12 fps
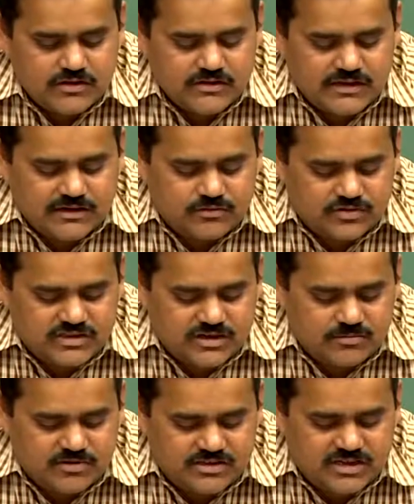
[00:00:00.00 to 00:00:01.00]
Then question
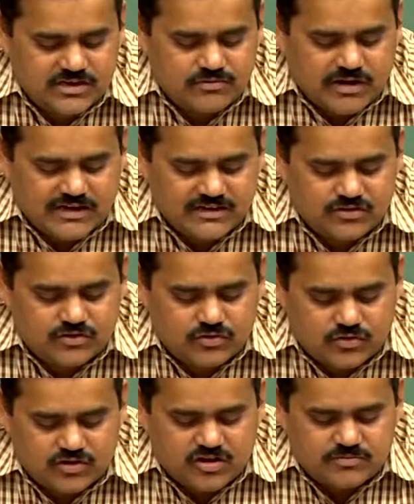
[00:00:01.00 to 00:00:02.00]
number 3, what is the
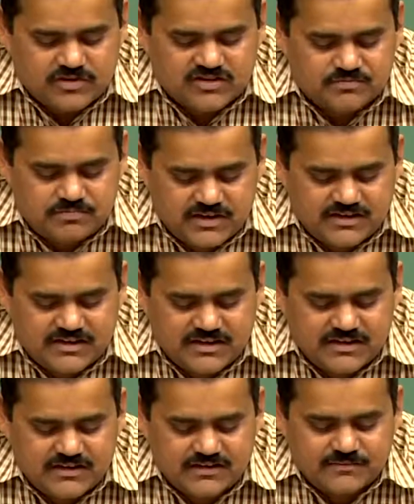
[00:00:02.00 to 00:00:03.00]
role of the split
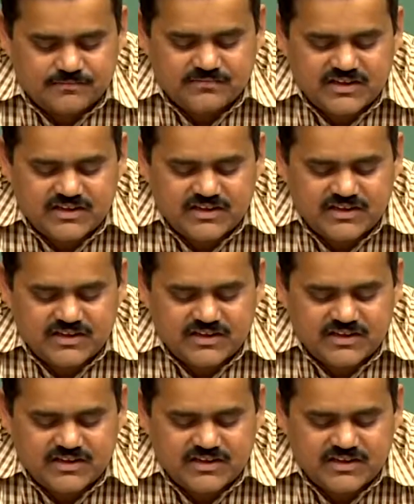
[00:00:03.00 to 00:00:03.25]
ring